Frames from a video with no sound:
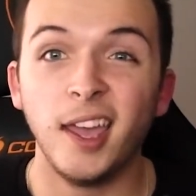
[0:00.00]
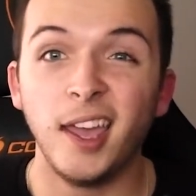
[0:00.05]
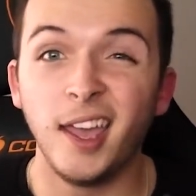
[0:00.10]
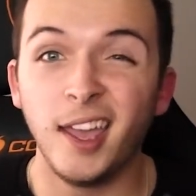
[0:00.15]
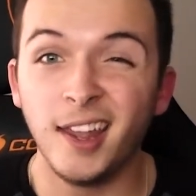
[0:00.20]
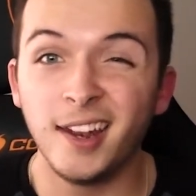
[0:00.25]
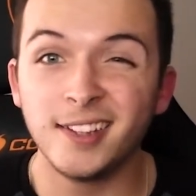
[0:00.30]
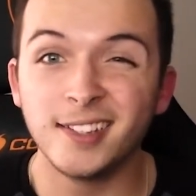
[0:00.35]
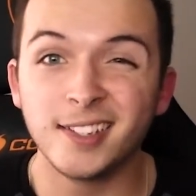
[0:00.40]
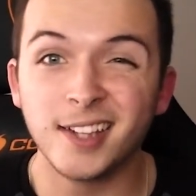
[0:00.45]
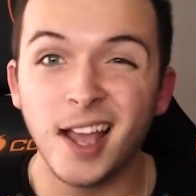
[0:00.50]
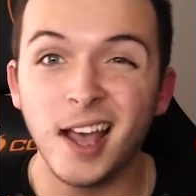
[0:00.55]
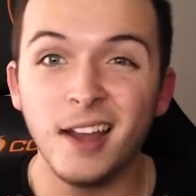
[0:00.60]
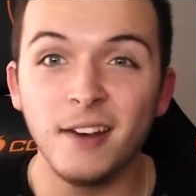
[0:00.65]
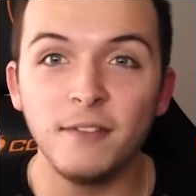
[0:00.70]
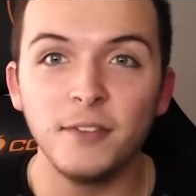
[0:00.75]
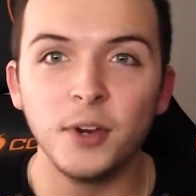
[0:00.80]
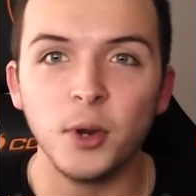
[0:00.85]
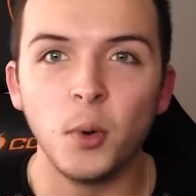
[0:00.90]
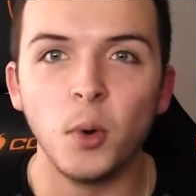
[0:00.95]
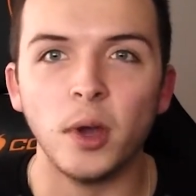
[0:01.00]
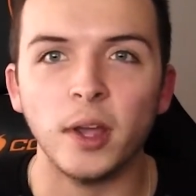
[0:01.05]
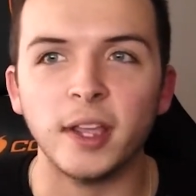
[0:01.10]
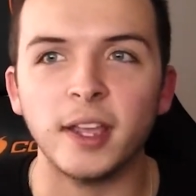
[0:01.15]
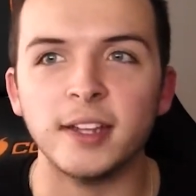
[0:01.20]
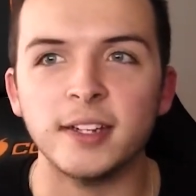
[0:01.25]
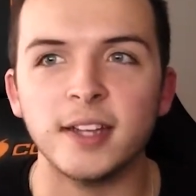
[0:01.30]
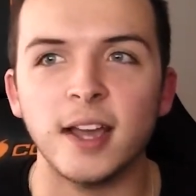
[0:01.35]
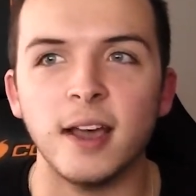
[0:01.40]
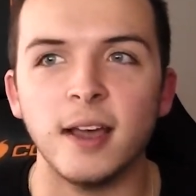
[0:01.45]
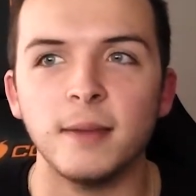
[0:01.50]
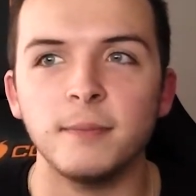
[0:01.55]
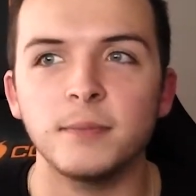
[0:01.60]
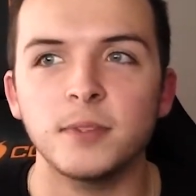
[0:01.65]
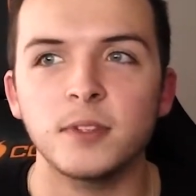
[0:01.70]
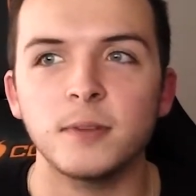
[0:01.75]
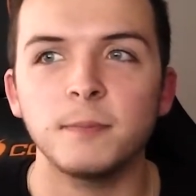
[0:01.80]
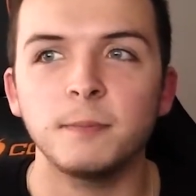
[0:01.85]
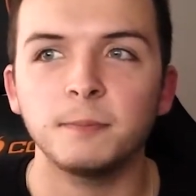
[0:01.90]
And it's kind of annoying at times.